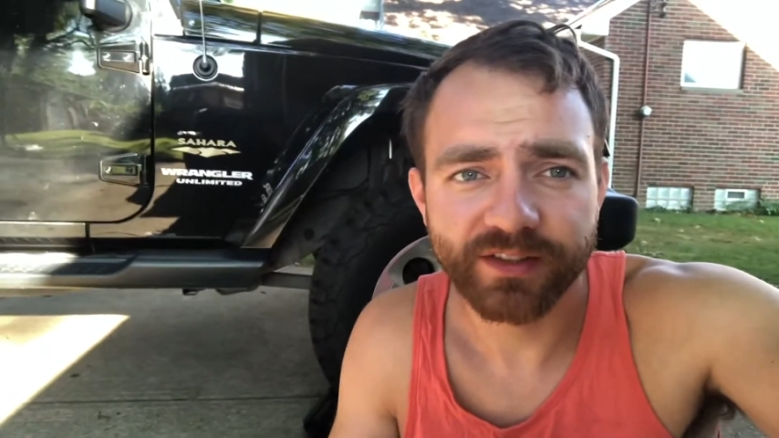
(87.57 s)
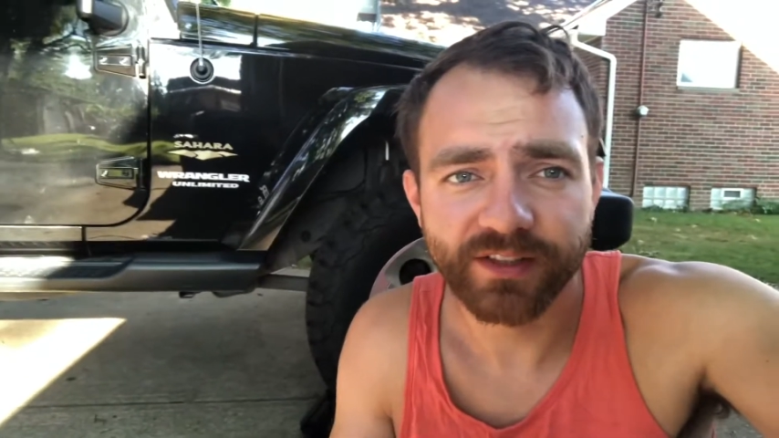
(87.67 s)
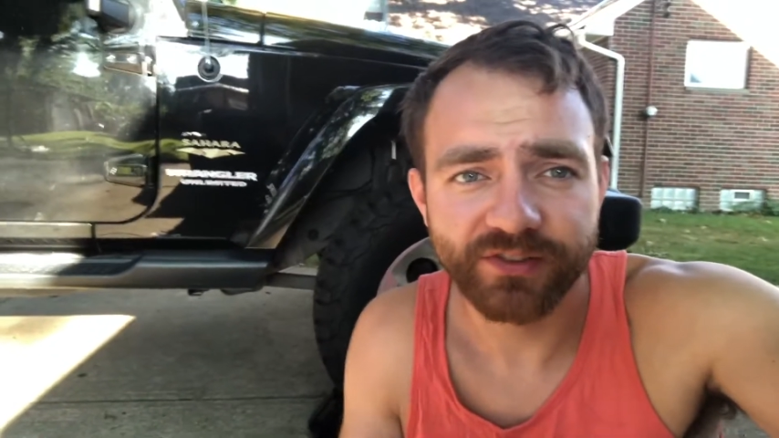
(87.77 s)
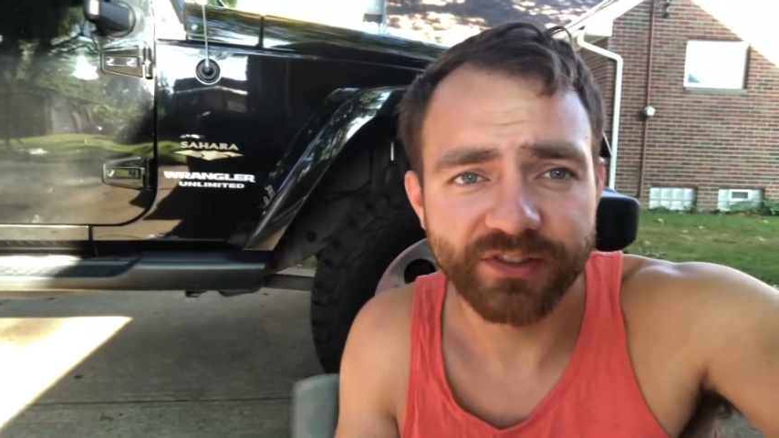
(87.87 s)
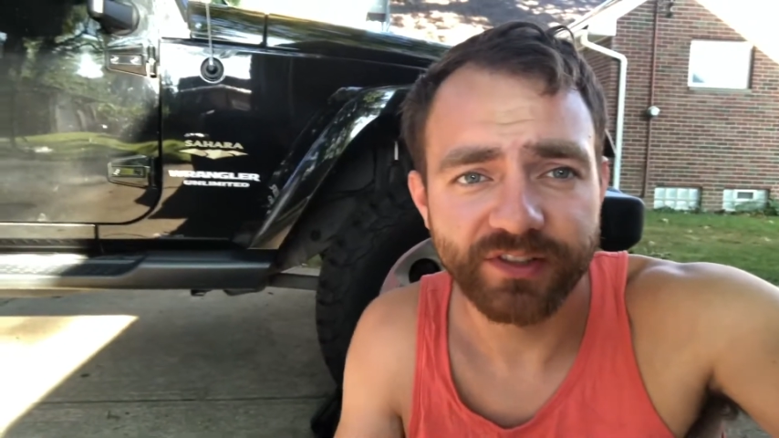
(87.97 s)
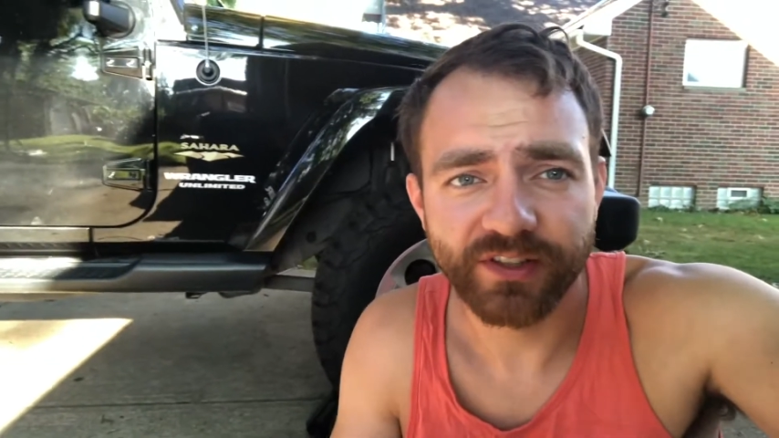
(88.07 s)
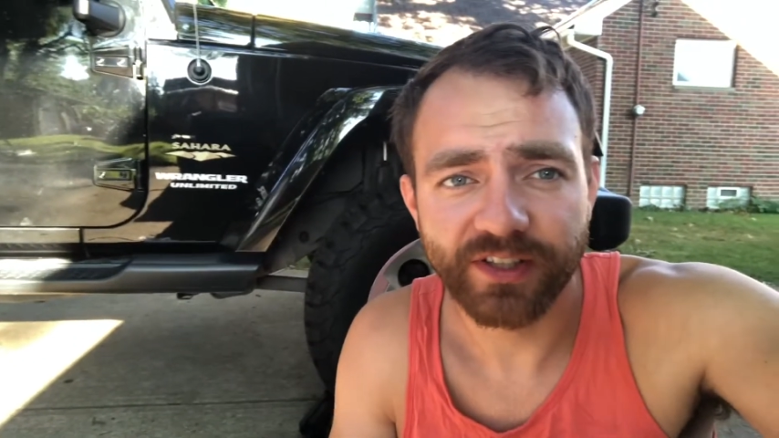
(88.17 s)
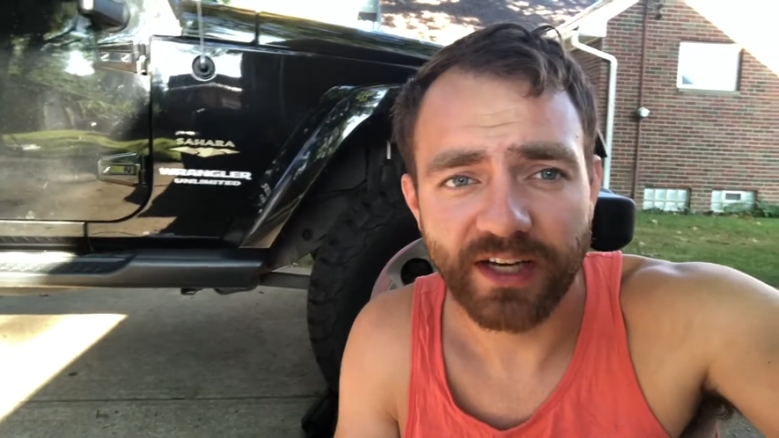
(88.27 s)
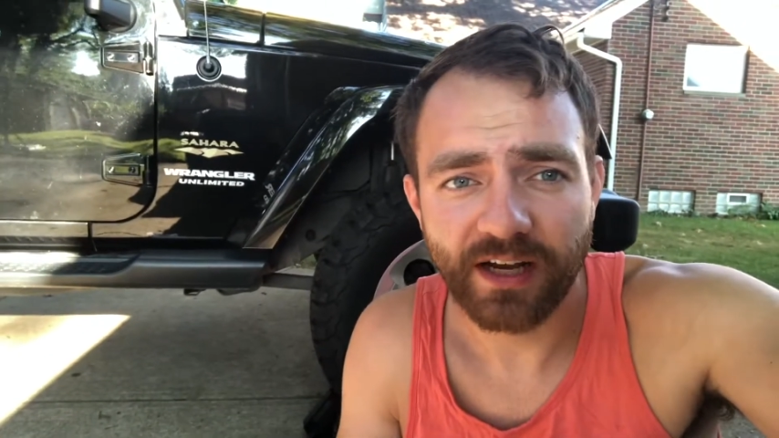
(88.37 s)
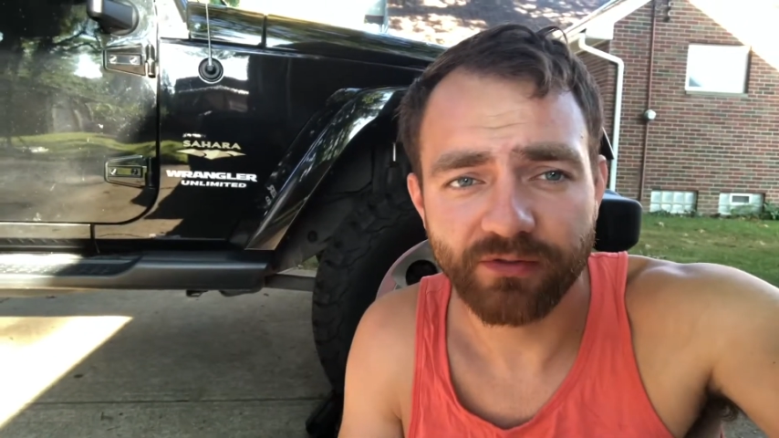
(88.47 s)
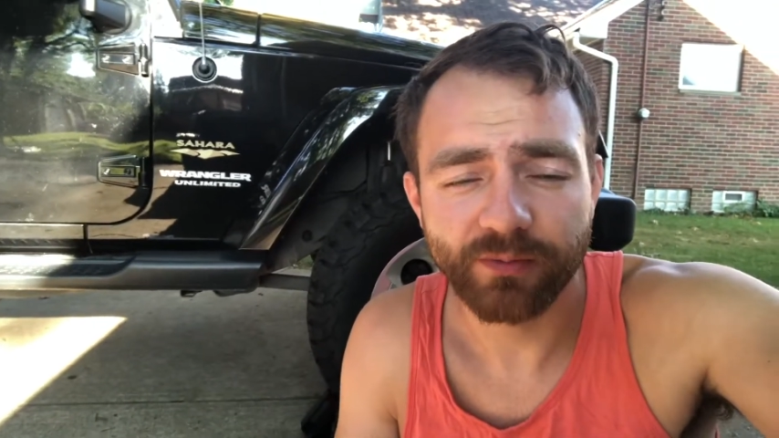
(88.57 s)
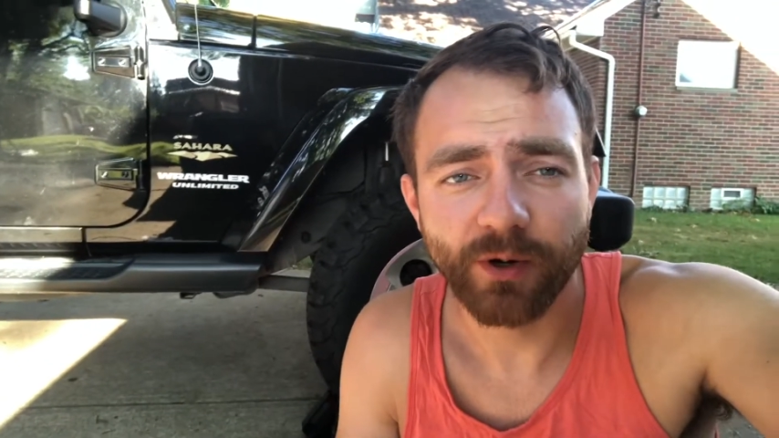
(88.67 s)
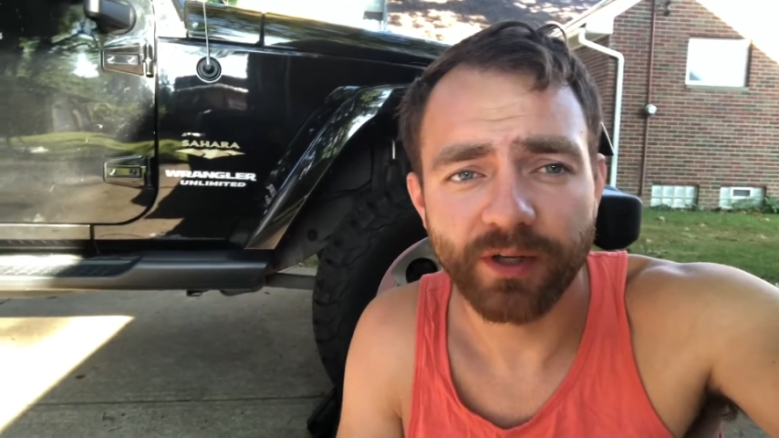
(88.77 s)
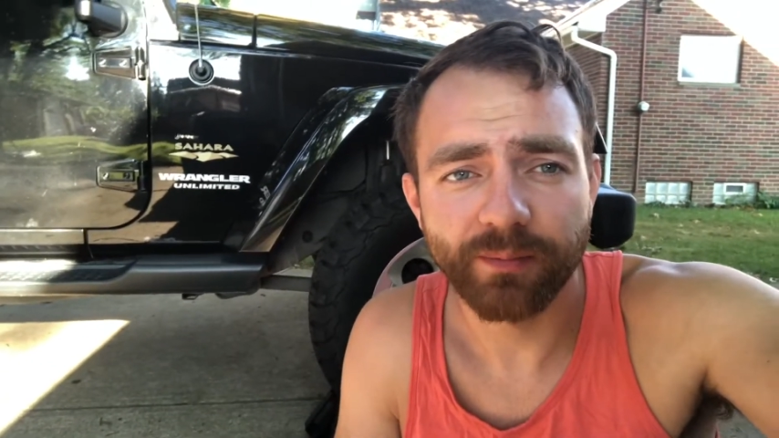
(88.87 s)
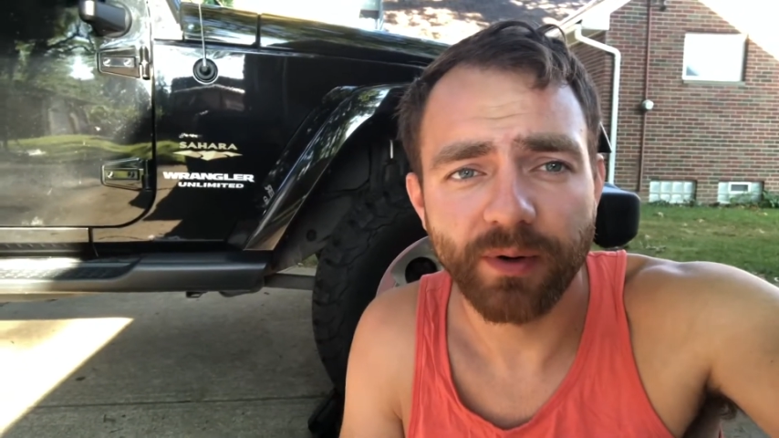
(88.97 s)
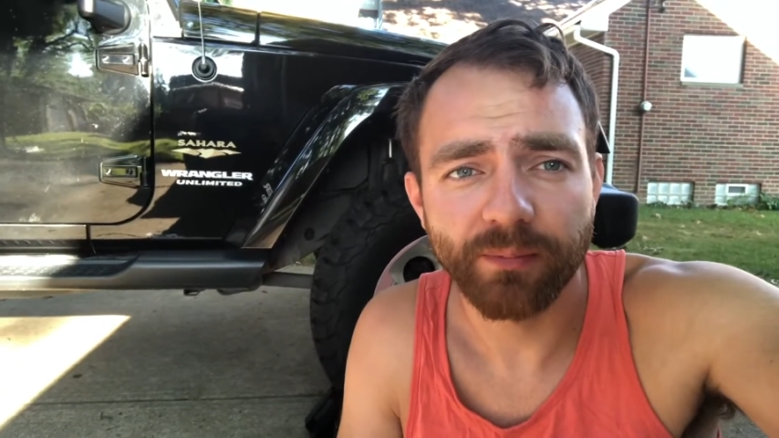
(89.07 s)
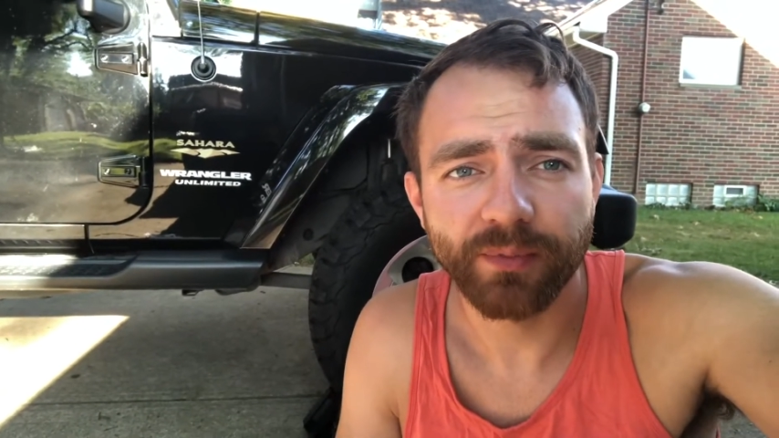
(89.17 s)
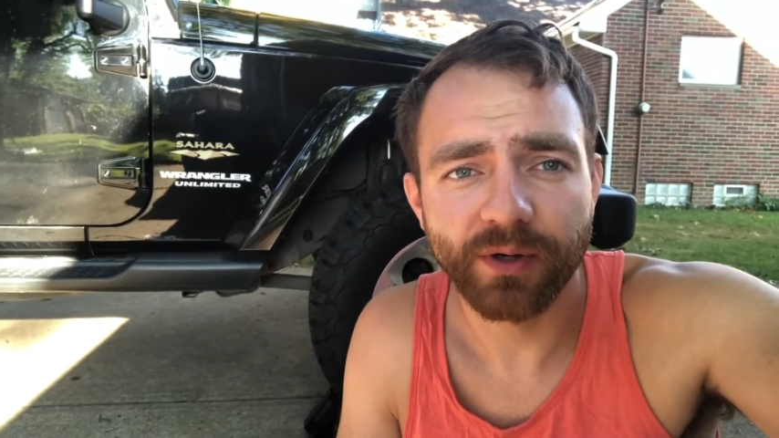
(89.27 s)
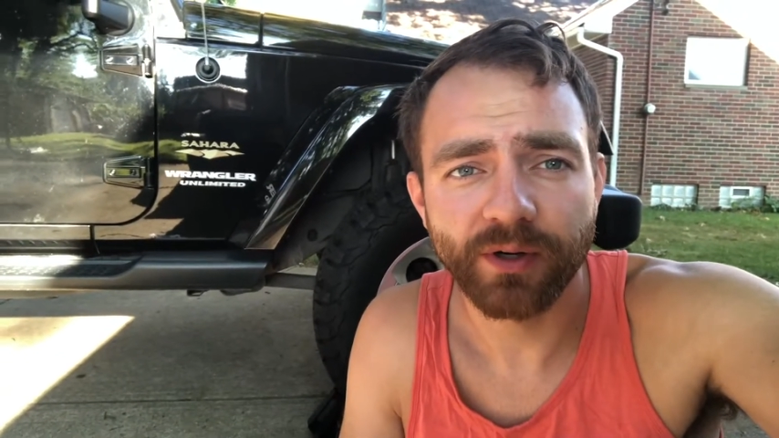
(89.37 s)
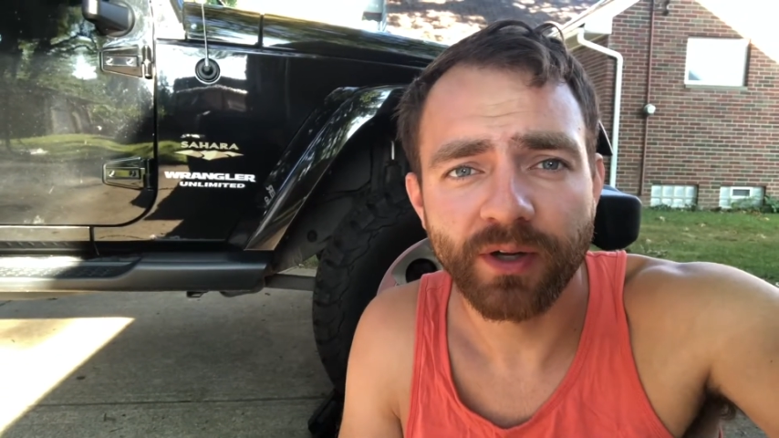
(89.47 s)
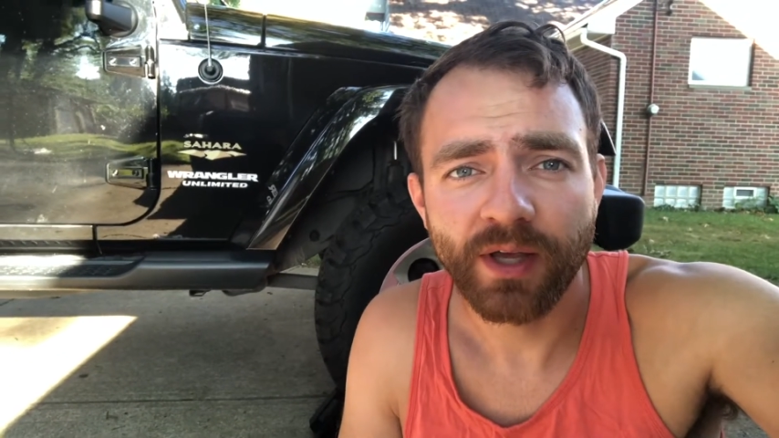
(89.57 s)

unless you just get like an aftermarket bumper.